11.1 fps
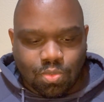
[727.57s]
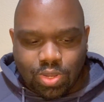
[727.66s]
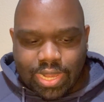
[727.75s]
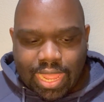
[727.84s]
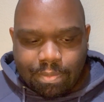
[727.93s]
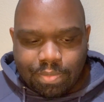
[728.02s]
what
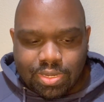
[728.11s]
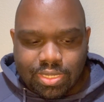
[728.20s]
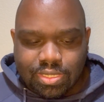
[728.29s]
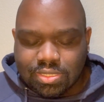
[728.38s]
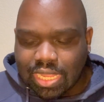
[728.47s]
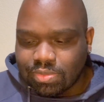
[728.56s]
happened
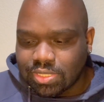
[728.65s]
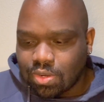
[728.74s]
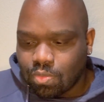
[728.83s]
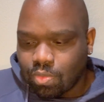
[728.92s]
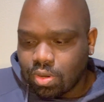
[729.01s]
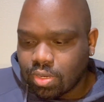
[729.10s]
is I was
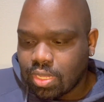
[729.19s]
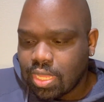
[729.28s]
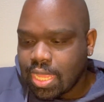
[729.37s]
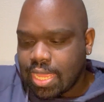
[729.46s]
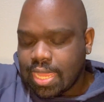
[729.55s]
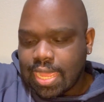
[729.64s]
at work,
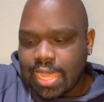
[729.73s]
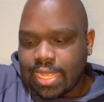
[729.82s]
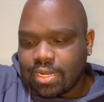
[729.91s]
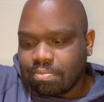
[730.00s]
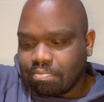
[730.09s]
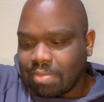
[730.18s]

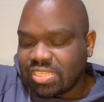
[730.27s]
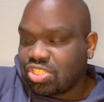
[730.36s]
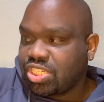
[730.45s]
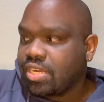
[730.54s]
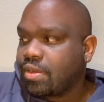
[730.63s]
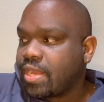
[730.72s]
and my
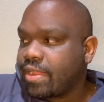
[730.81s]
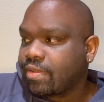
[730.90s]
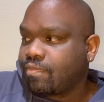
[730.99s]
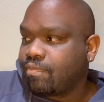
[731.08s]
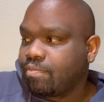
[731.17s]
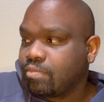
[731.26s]
chair had,
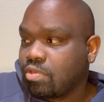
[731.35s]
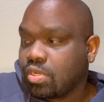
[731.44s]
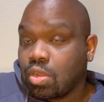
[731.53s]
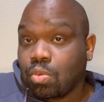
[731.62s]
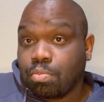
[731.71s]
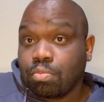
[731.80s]
you
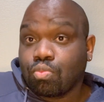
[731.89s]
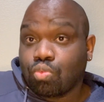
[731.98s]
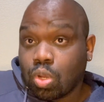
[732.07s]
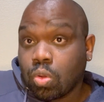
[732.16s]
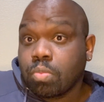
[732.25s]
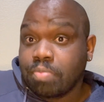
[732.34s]
know,
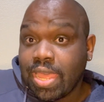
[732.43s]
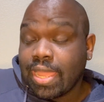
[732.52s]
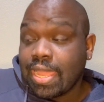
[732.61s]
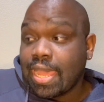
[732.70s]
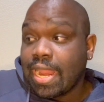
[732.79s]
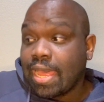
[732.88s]
rolled
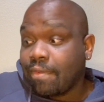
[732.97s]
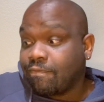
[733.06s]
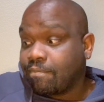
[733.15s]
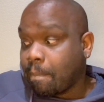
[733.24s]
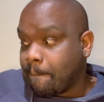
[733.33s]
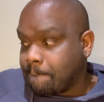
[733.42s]
back, and I,
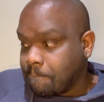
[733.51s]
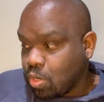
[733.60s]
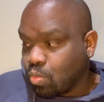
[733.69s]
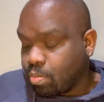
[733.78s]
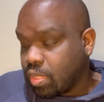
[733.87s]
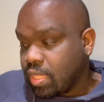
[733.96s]

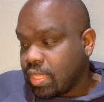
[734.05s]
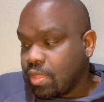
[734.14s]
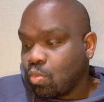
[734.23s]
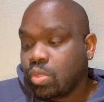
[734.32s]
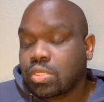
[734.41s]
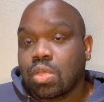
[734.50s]
boom,
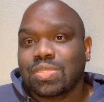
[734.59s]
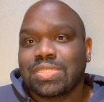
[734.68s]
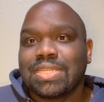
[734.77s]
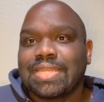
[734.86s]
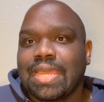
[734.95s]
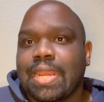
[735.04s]
went to go
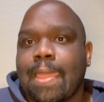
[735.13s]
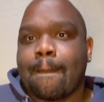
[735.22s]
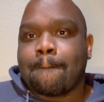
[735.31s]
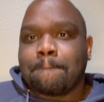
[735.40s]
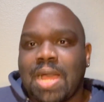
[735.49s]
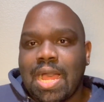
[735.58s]
sit down
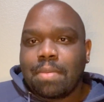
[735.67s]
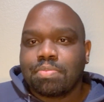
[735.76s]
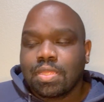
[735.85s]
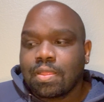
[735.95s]
and pop,